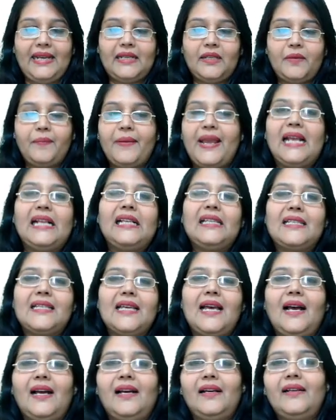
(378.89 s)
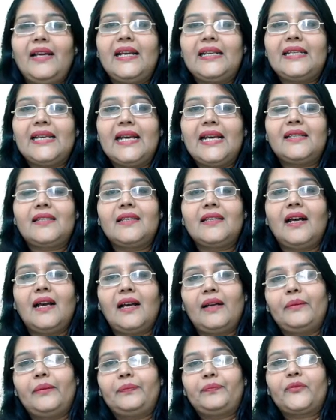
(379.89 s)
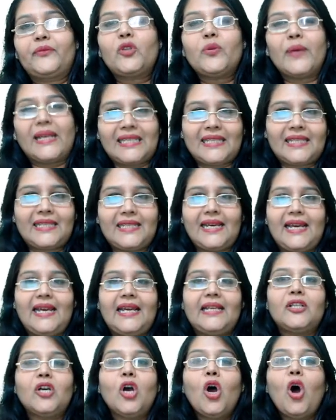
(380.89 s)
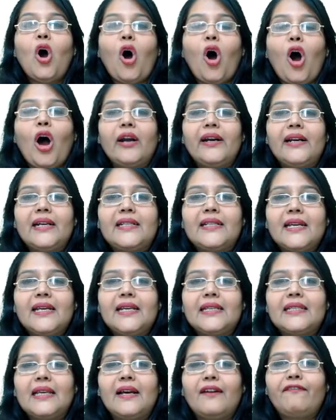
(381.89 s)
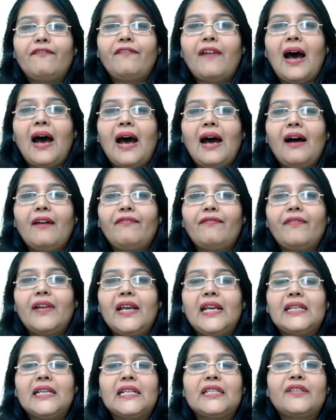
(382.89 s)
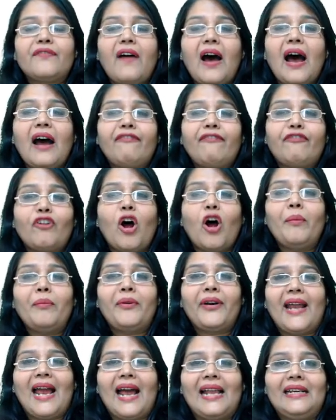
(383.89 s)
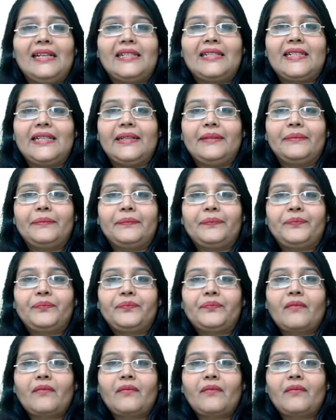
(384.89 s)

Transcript: It means uh, it is um, twisted, or it is a far, it is far from reality.